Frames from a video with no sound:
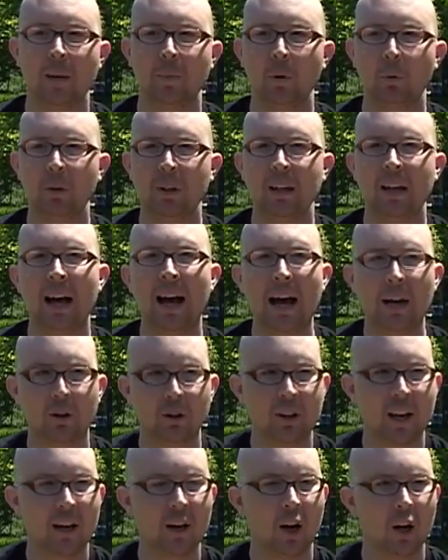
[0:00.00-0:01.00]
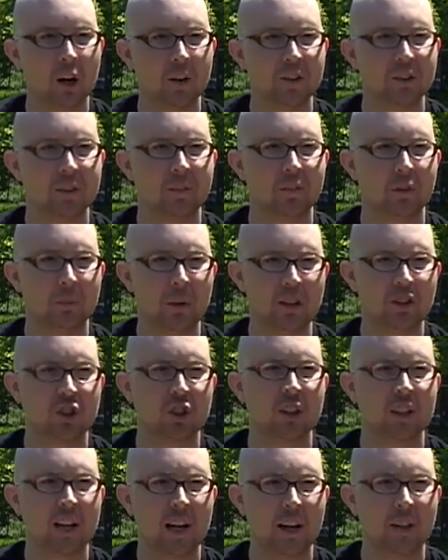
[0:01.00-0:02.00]
I mean, we can aggregate all this information
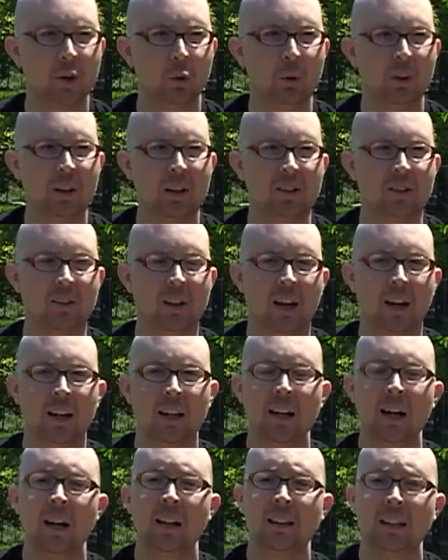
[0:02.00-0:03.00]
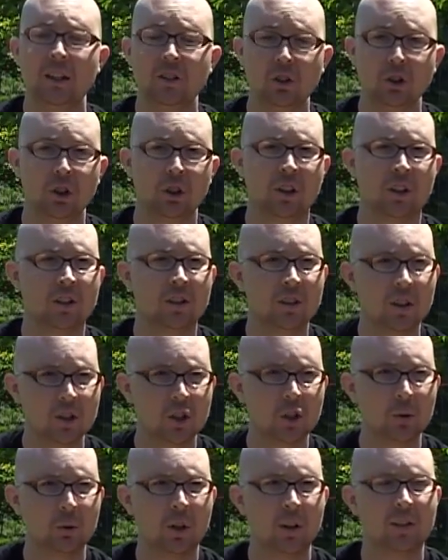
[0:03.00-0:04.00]
together. We can say, these are your
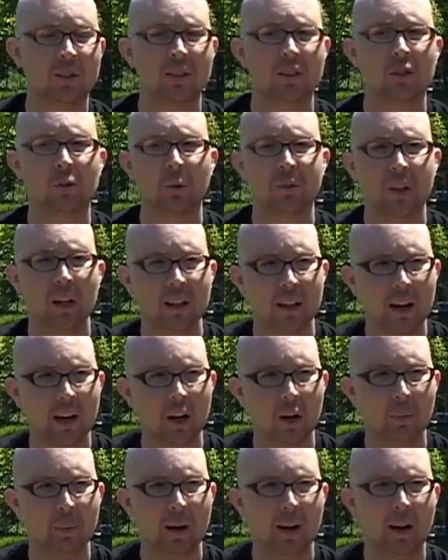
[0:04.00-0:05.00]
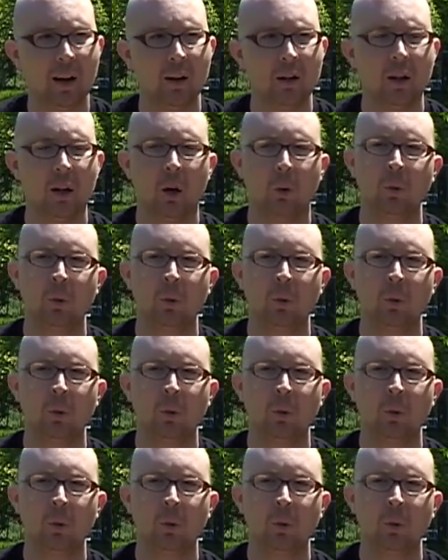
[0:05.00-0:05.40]
constituents, this is what they care about.